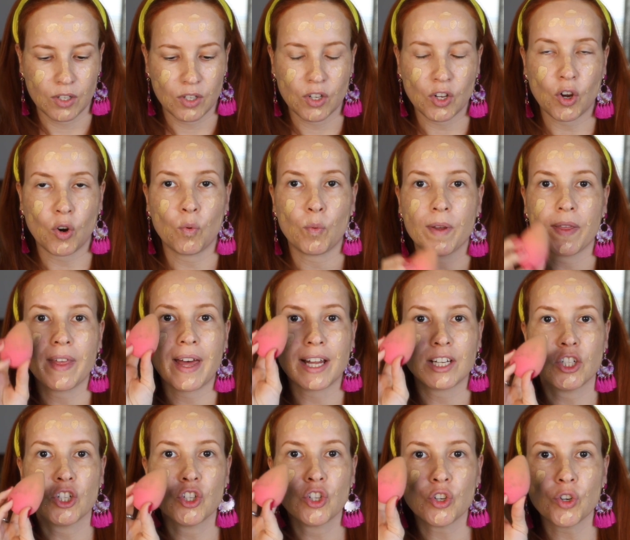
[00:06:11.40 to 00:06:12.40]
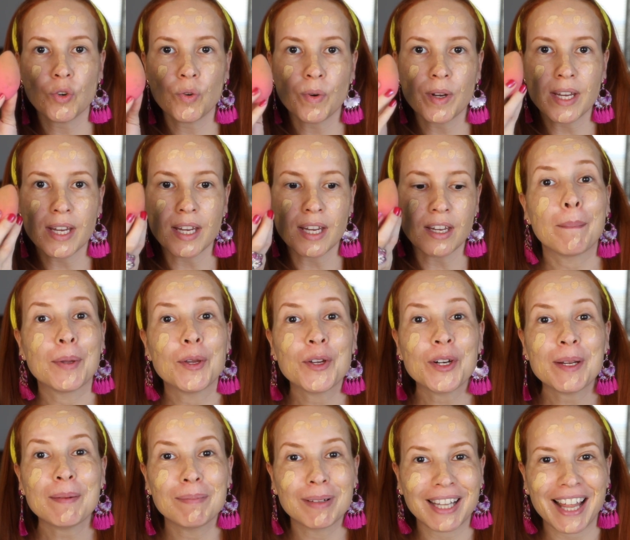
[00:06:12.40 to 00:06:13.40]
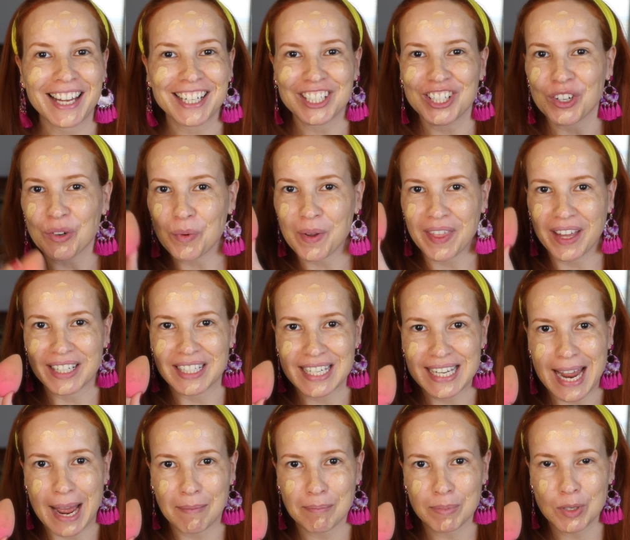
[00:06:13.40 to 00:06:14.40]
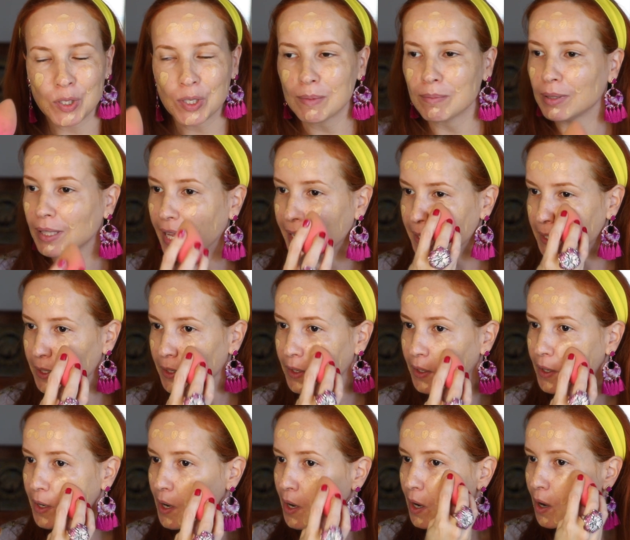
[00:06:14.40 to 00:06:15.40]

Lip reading: So with that dewy beauty blender, with that damp beauty blender,